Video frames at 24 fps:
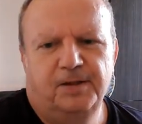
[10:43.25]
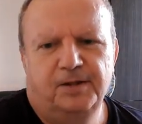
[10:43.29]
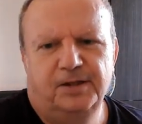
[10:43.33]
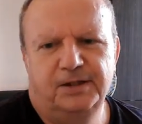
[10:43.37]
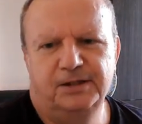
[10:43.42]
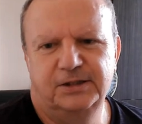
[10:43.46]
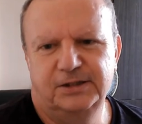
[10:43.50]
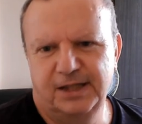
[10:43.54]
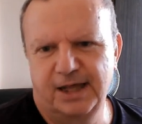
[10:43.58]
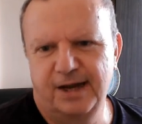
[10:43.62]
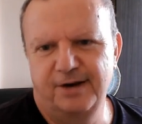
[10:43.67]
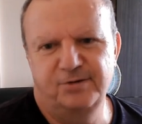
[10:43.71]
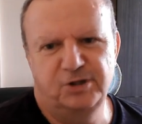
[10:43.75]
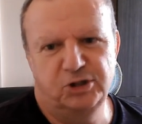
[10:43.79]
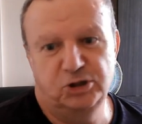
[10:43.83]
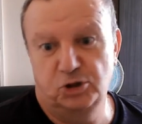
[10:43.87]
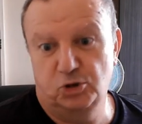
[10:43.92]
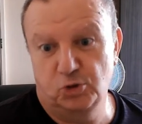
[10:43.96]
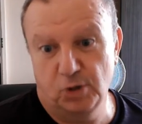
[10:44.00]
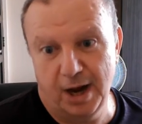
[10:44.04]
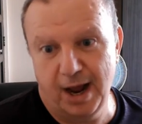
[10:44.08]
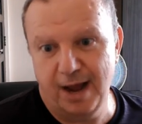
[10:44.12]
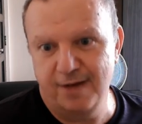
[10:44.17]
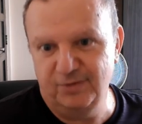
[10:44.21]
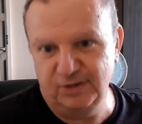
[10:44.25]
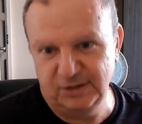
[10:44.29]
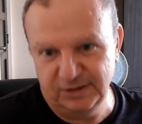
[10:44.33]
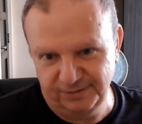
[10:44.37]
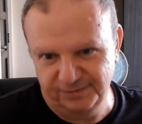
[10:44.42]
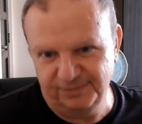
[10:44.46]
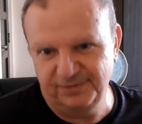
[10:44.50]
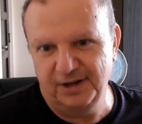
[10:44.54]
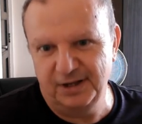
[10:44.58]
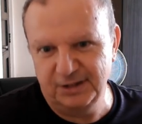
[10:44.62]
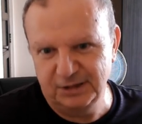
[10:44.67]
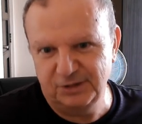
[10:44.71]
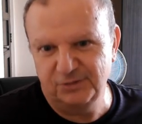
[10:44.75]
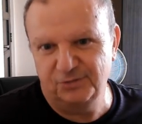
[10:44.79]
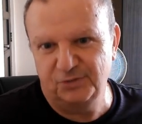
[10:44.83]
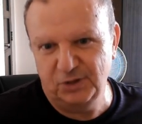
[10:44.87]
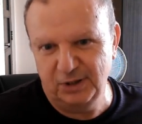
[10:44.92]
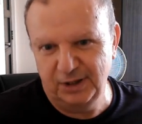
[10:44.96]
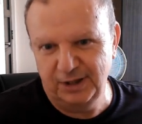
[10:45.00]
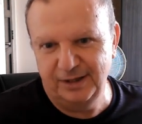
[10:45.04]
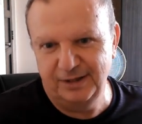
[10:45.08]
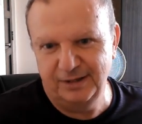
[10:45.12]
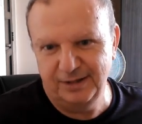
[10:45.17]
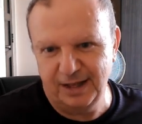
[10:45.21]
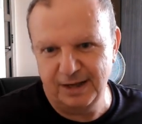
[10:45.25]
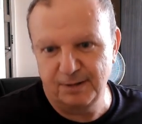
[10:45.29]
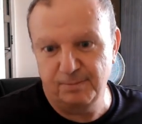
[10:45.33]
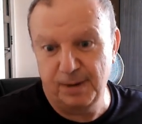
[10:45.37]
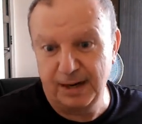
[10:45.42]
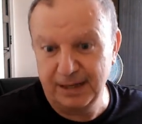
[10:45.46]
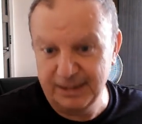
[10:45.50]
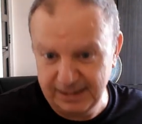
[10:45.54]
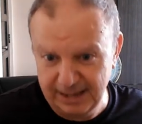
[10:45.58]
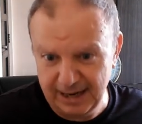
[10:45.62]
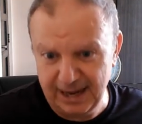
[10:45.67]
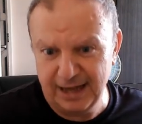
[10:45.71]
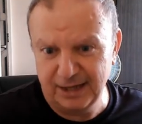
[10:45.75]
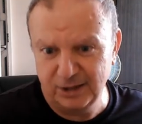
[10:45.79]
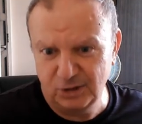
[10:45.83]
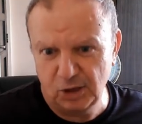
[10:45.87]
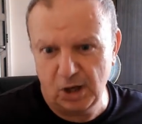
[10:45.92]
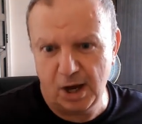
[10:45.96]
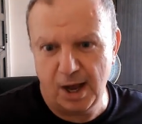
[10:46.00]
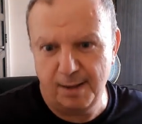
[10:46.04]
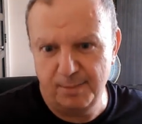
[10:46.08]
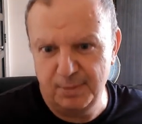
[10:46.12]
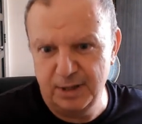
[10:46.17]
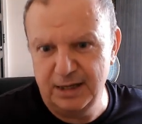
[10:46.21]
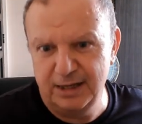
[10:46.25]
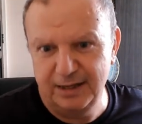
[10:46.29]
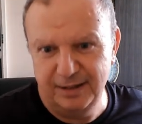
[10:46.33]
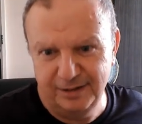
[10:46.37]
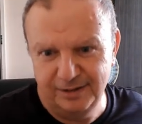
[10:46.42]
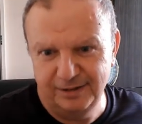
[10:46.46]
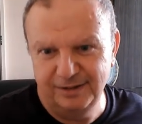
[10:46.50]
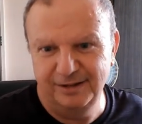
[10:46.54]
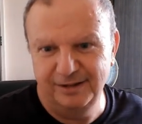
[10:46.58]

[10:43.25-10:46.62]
Instead of just driving defensively, like my dad taught me